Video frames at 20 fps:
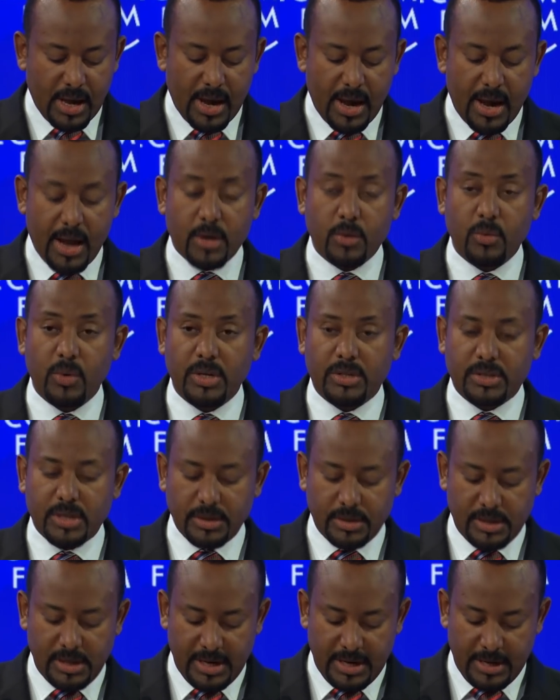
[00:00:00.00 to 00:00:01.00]
and
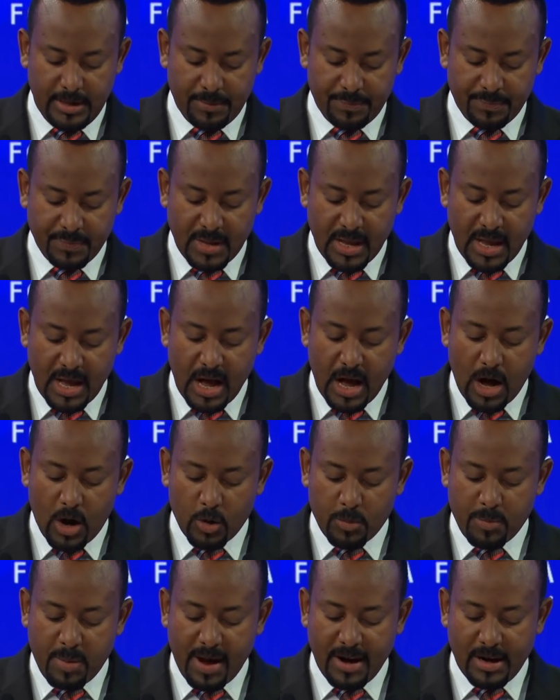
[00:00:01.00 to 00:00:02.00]
recently
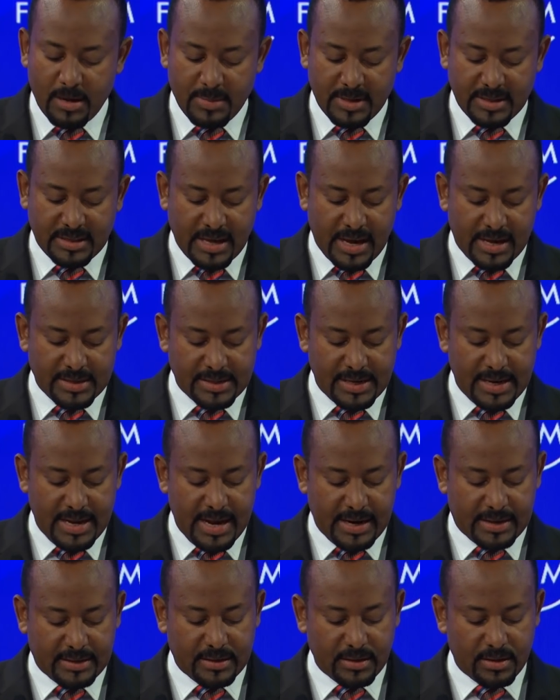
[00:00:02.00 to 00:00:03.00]
our Parliament has
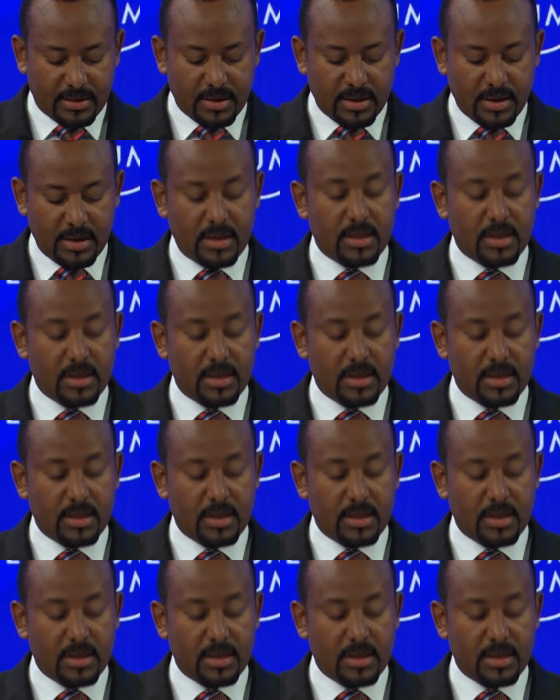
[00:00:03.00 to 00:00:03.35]
elected